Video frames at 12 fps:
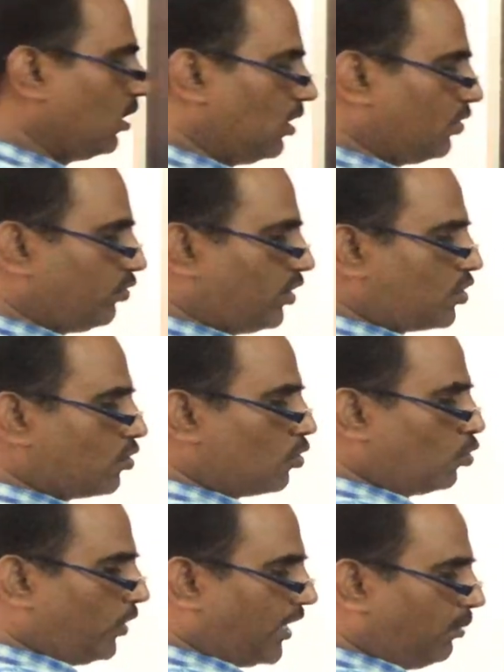This 2
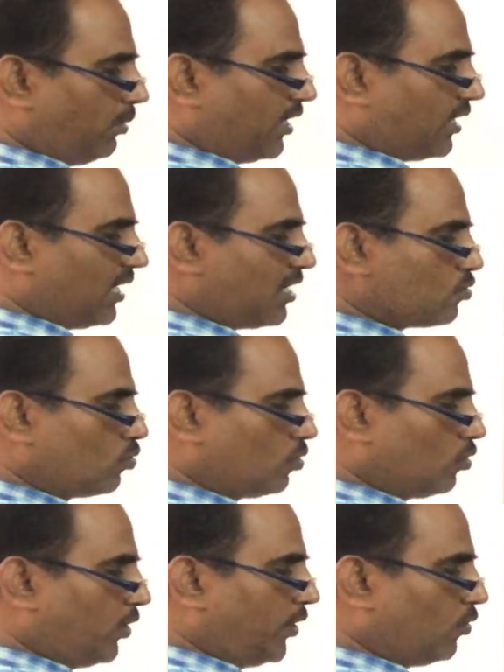can be written as root 2
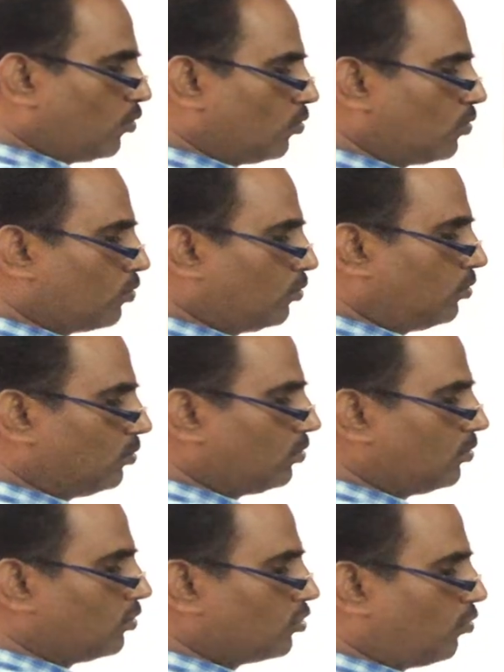into root 2.
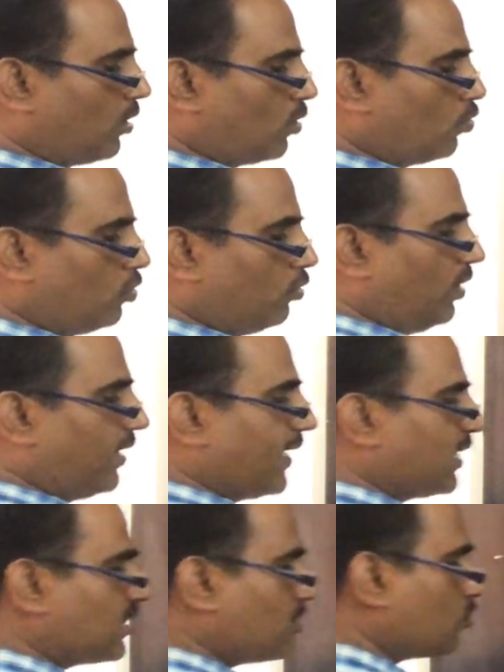So one root 2 will cancel.